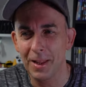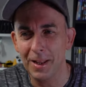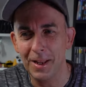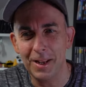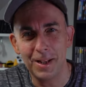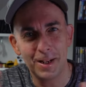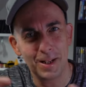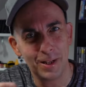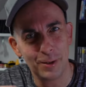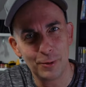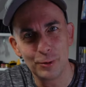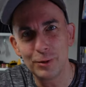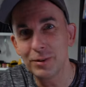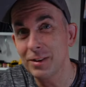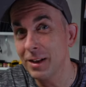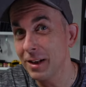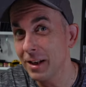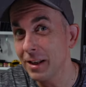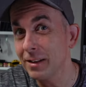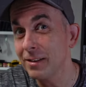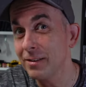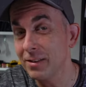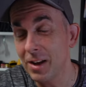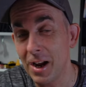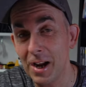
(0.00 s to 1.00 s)
it looks a
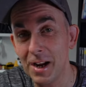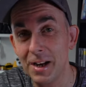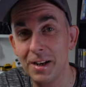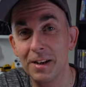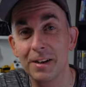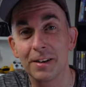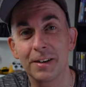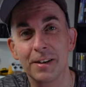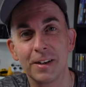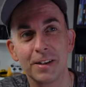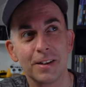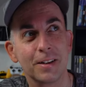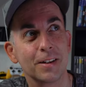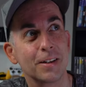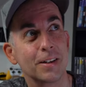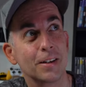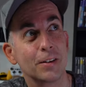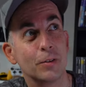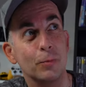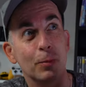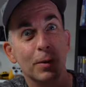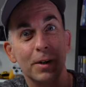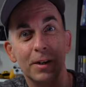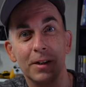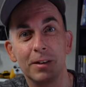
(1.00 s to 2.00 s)
lot tinier than it
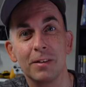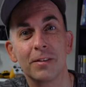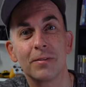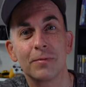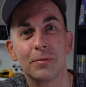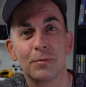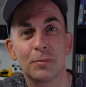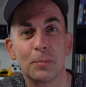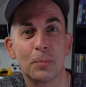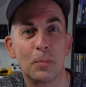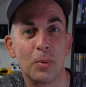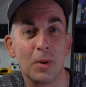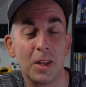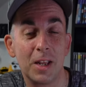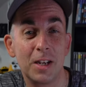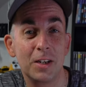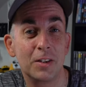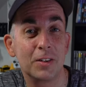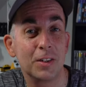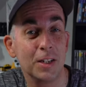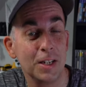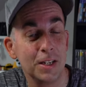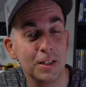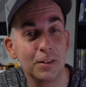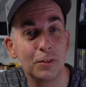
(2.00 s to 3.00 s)
is when it's
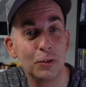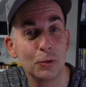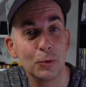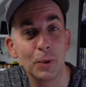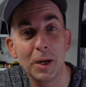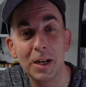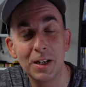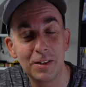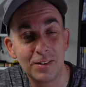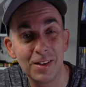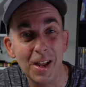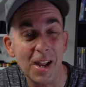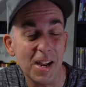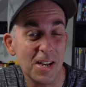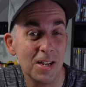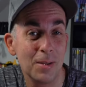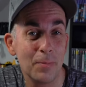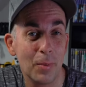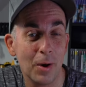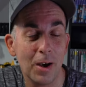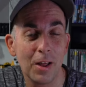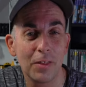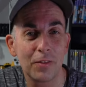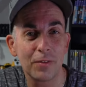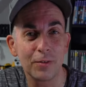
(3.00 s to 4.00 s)
placed into a tiny
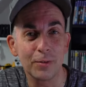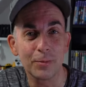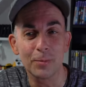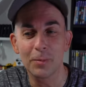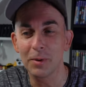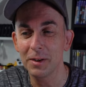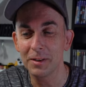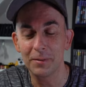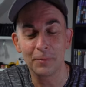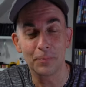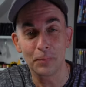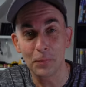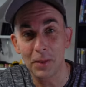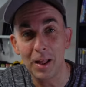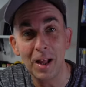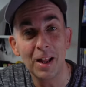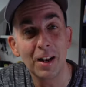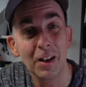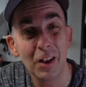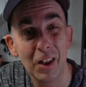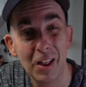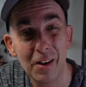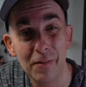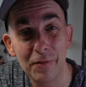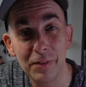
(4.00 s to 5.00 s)
bathroom, but I
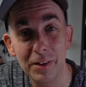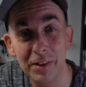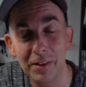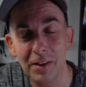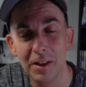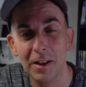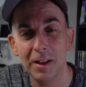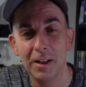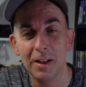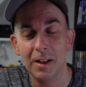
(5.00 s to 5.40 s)
love it.